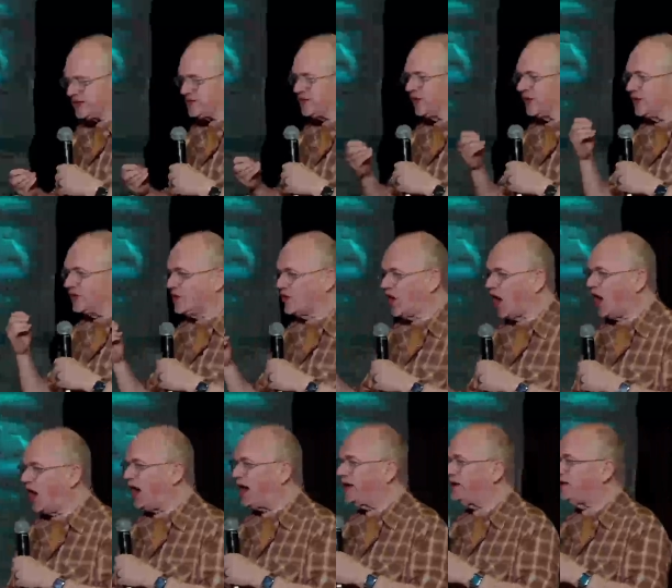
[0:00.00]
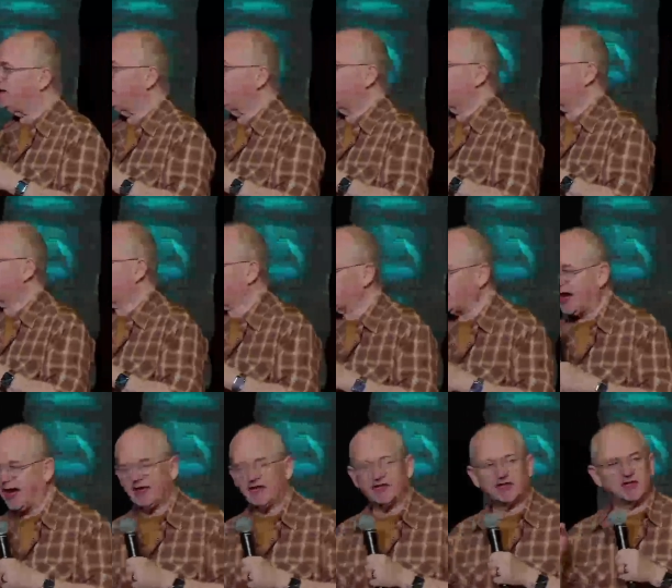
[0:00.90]
that God
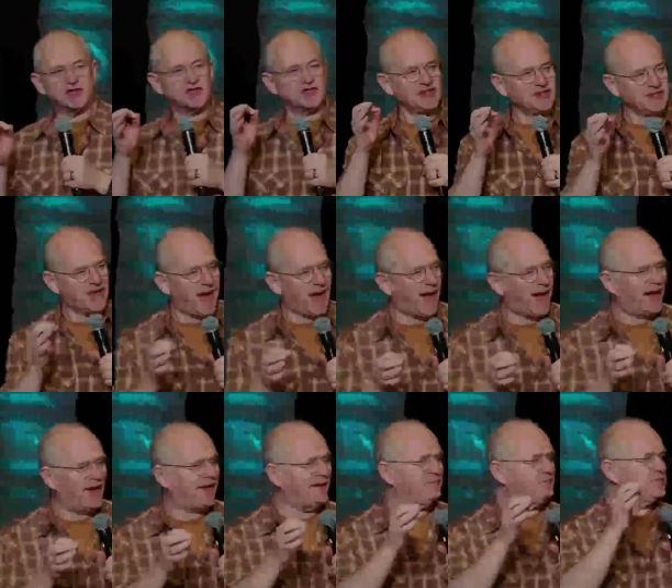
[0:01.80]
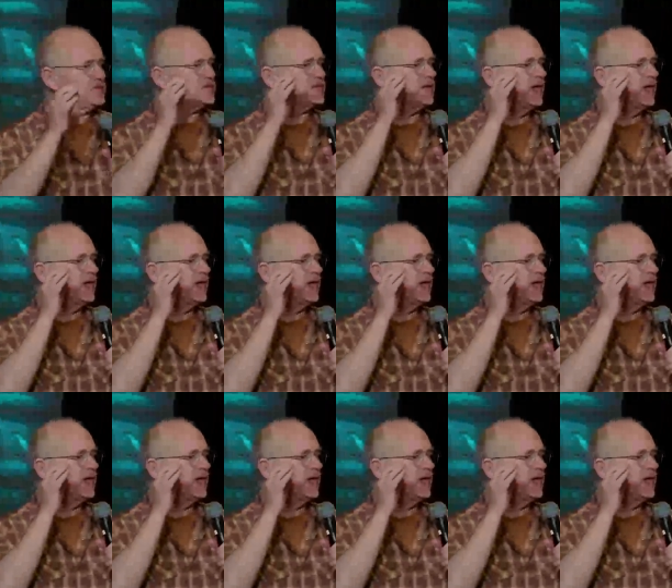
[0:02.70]
changes times